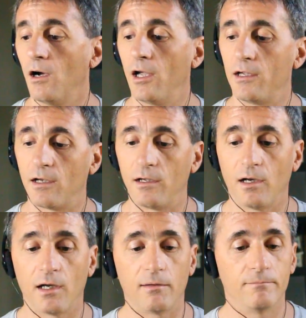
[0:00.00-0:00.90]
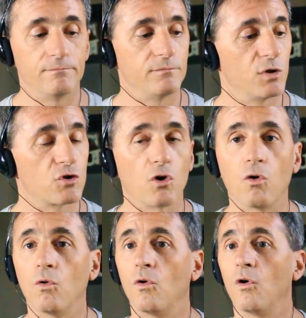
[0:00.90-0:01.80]
Ay, ay, ay.
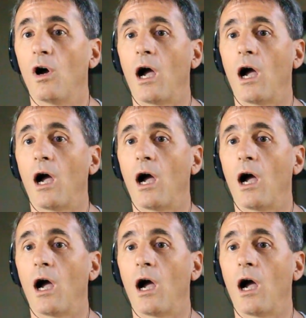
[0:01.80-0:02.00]
So